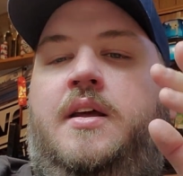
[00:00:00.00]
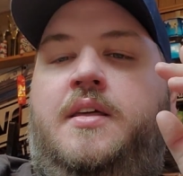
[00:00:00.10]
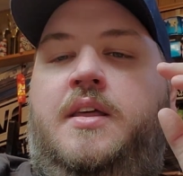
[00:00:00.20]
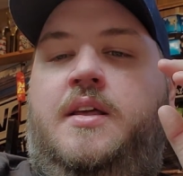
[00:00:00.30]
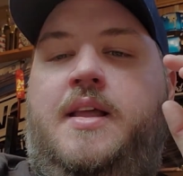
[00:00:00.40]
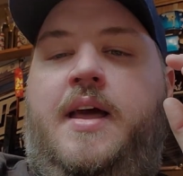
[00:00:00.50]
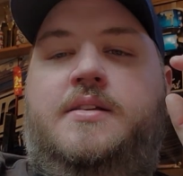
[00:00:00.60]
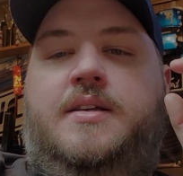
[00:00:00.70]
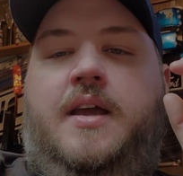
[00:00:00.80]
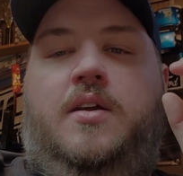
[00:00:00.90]
I think that
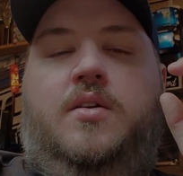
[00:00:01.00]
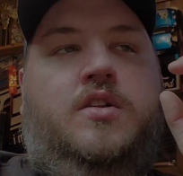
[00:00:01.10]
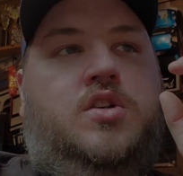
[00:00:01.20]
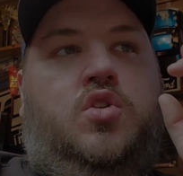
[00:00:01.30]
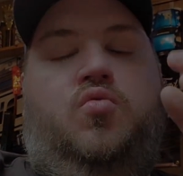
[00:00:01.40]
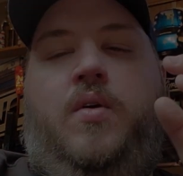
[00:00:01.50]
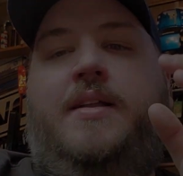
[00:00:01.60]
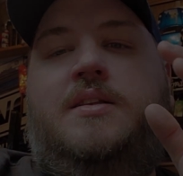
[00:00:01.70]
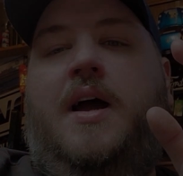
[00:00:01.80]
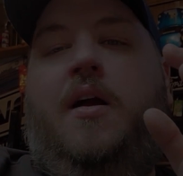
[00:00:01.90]
it's a
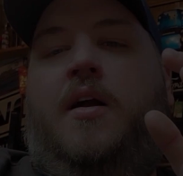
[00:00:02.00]
great tire